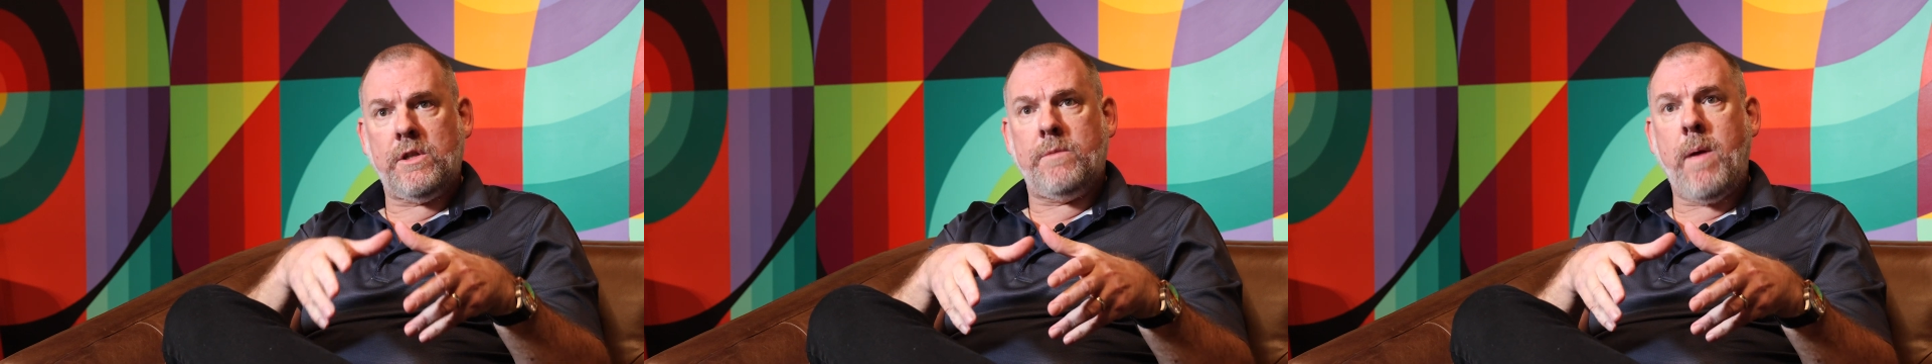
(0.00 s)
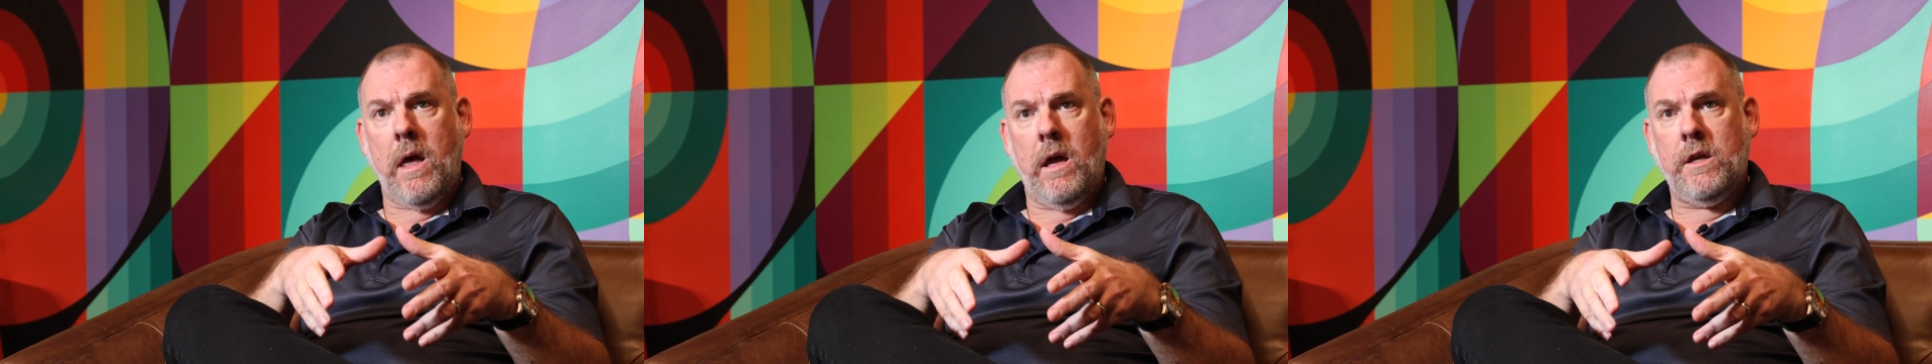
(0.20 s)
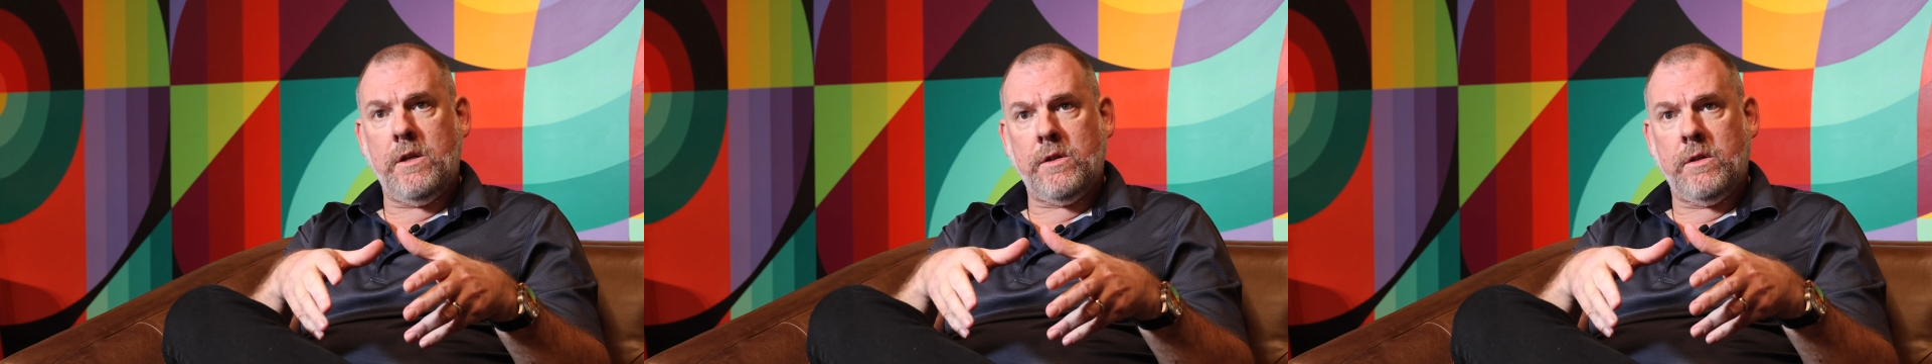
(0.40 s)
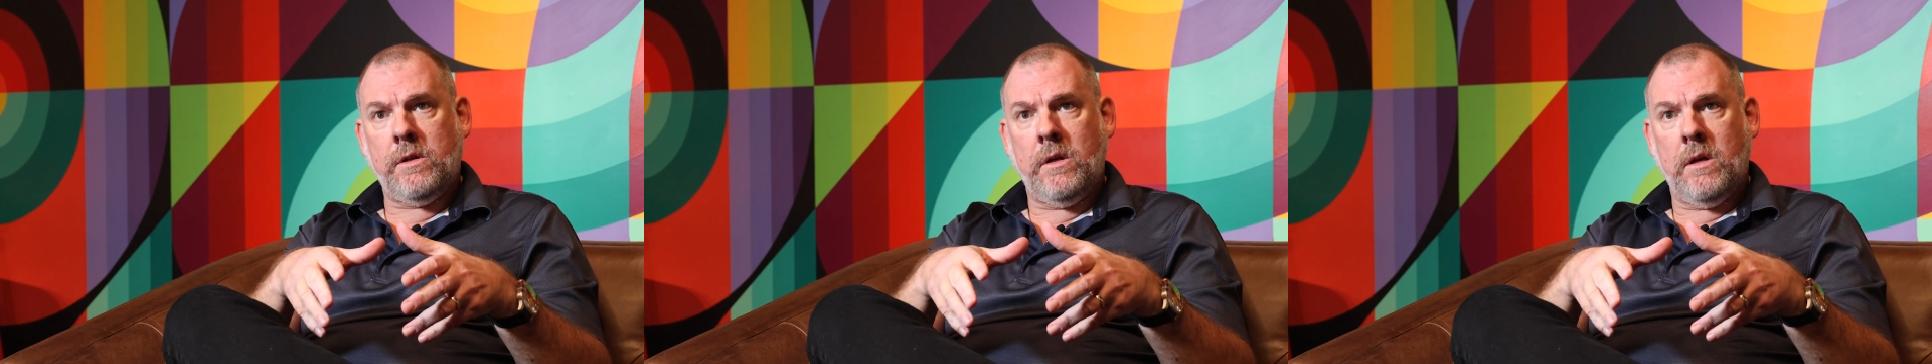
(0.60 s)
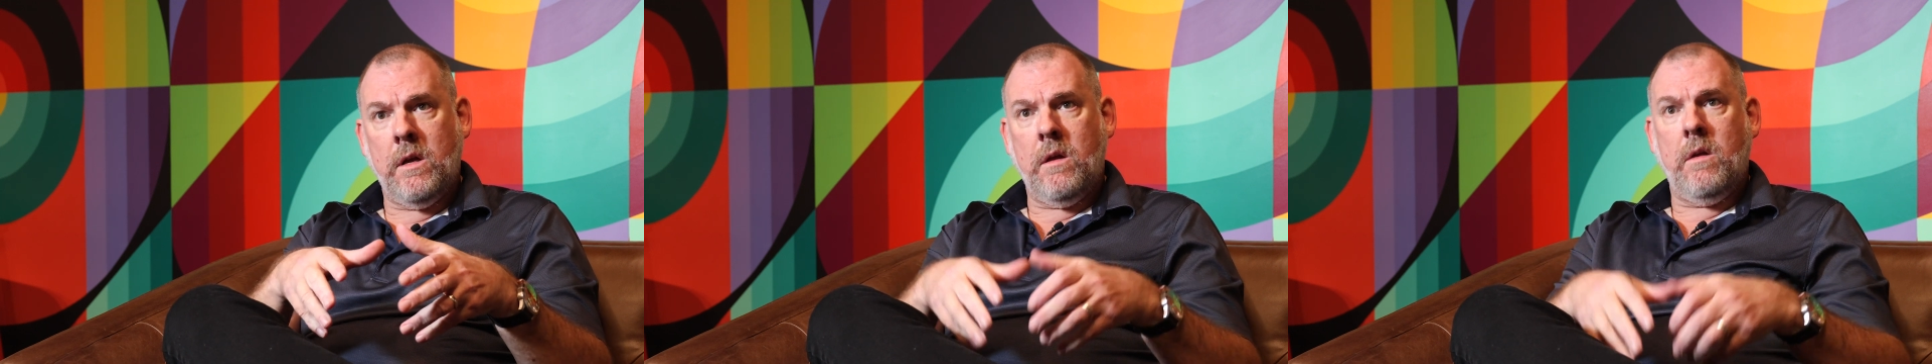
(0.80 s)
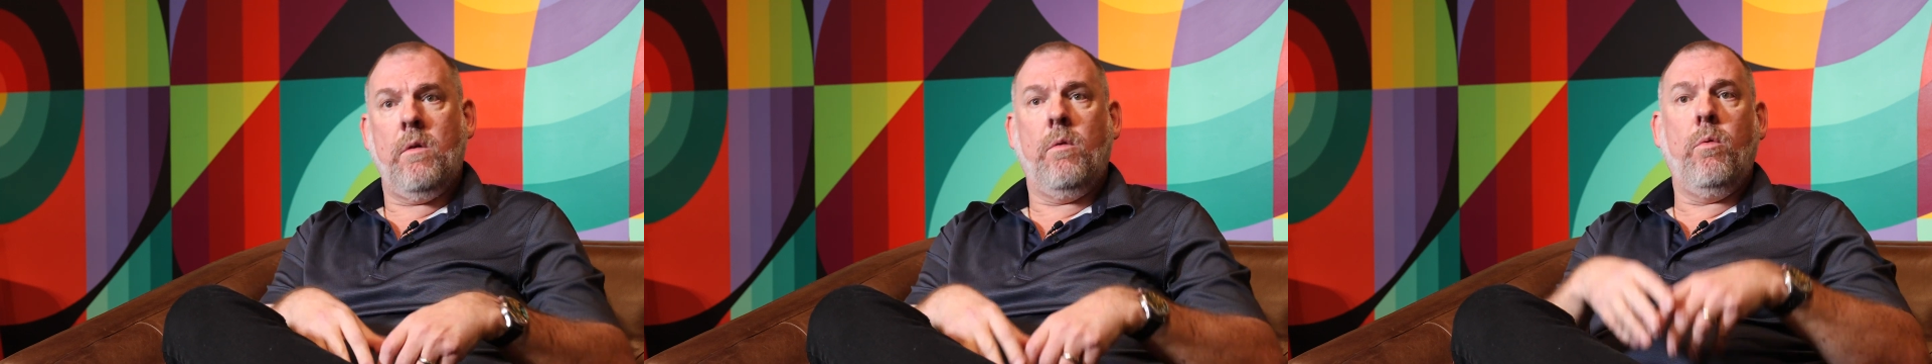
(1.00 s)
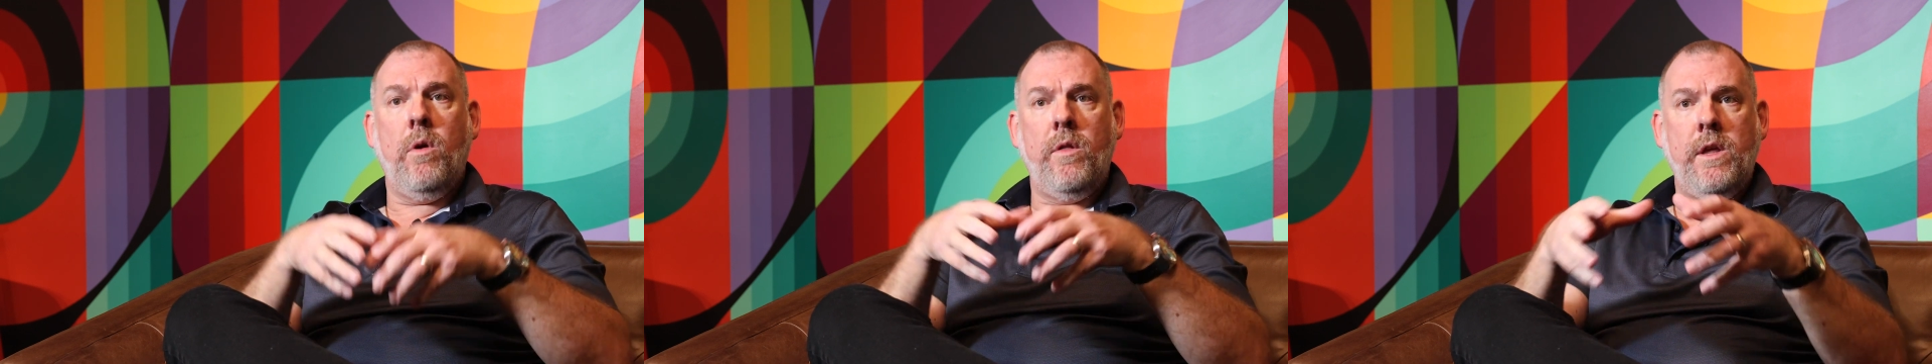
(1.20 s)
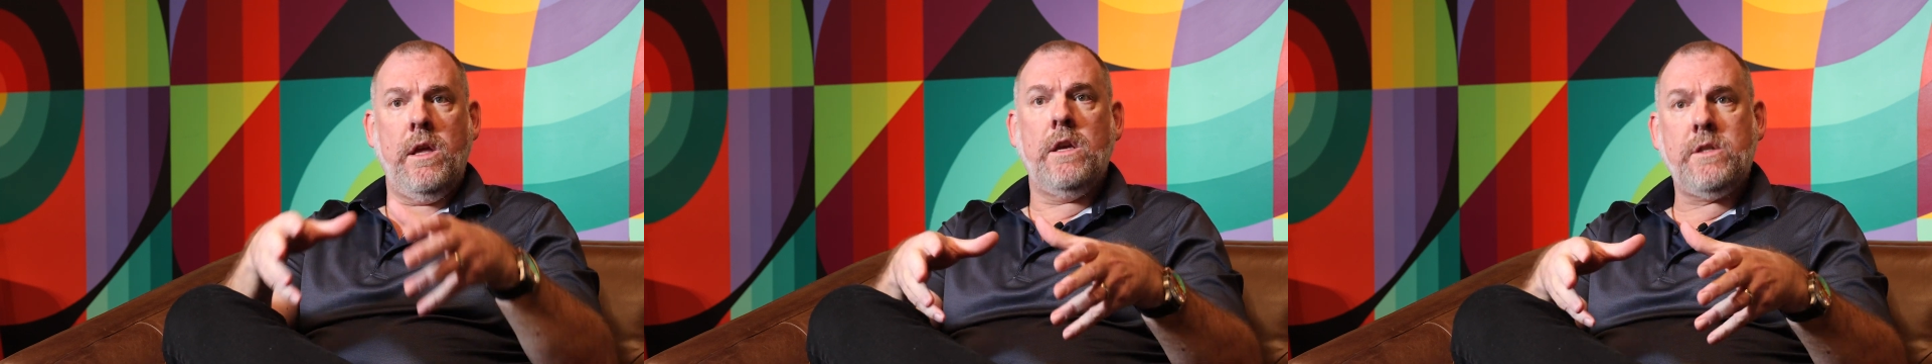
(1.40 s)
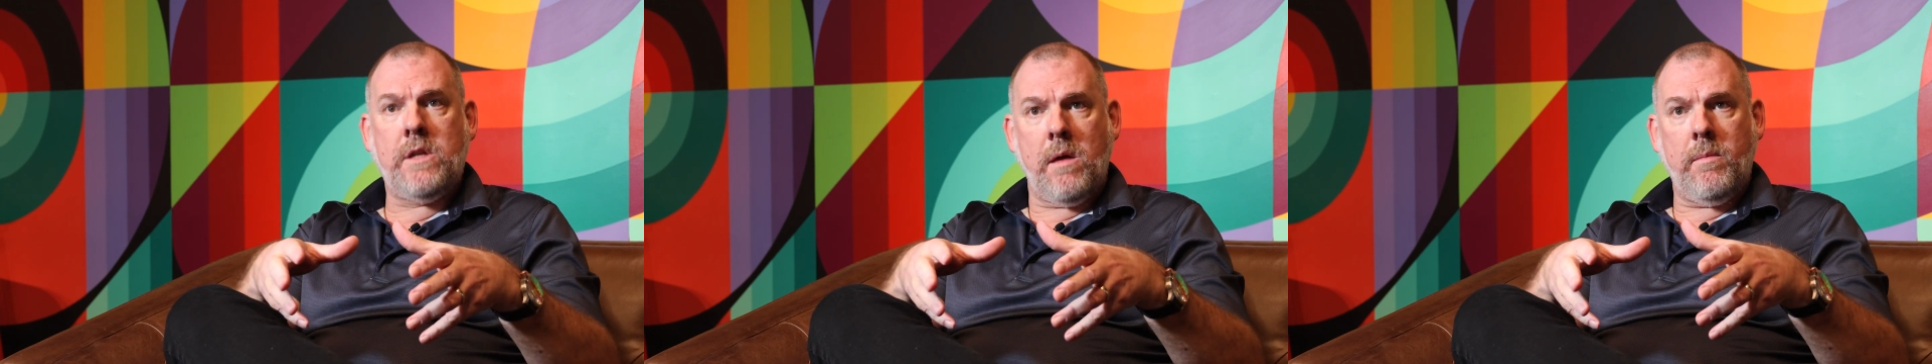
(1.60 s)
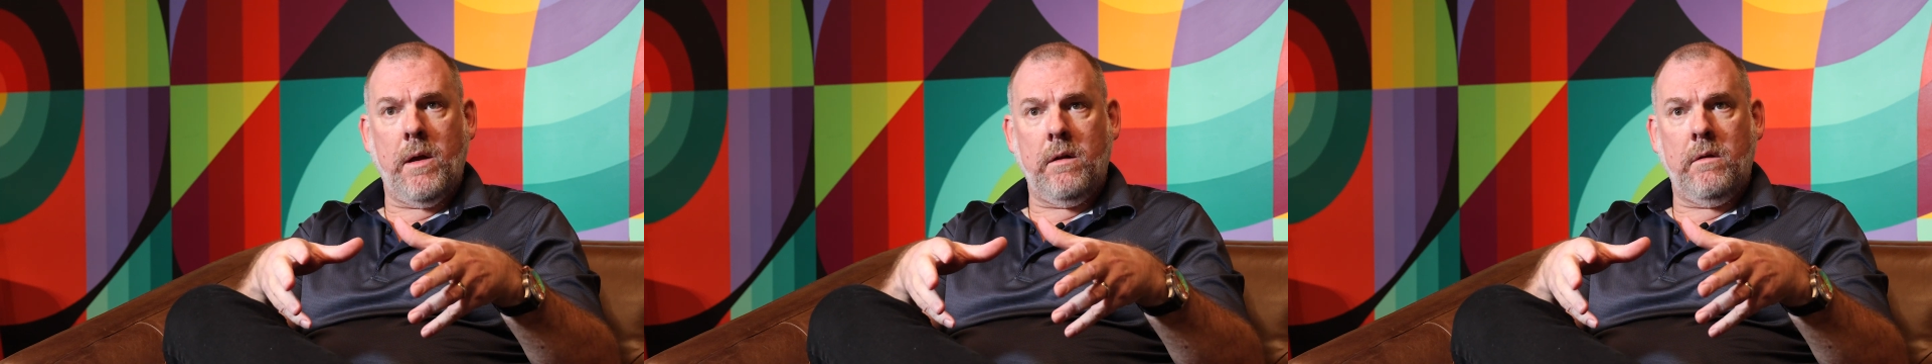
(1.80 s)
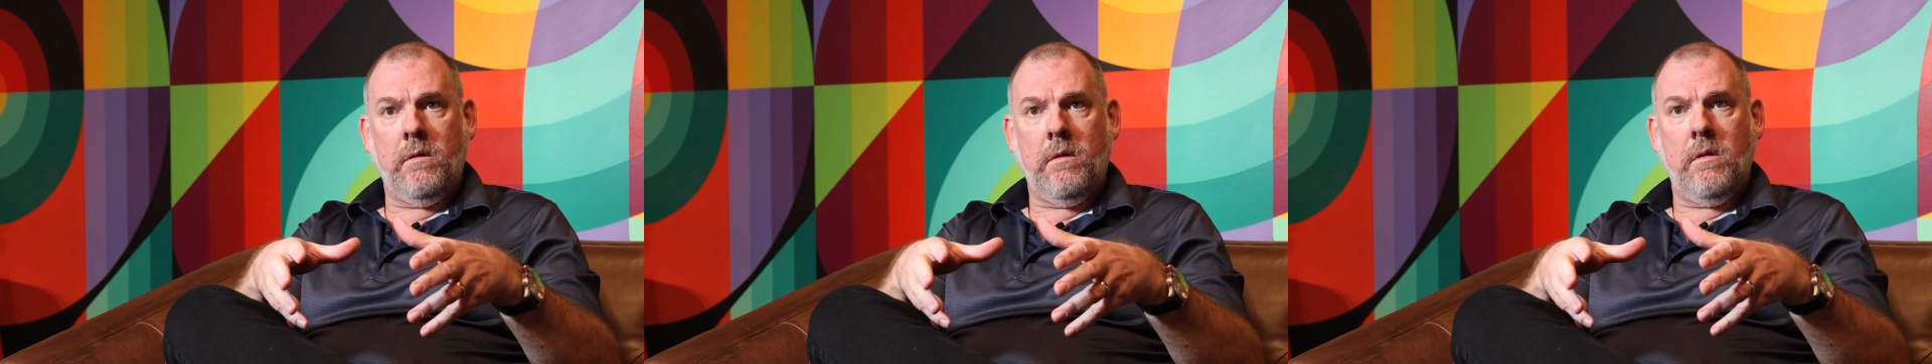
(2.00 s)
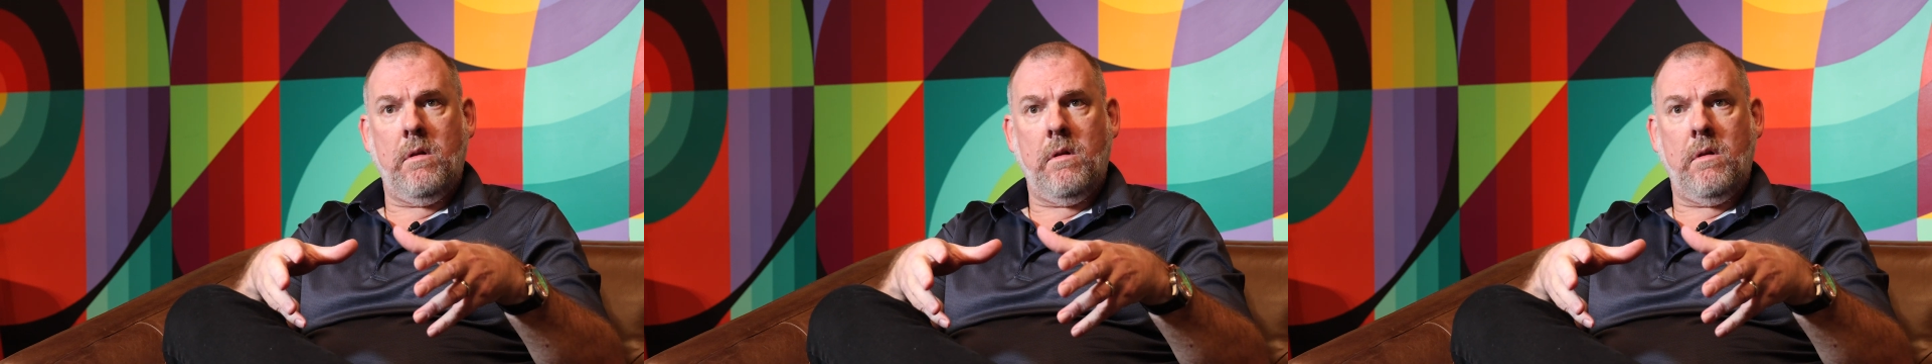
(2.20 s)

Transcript: space with the exhibit,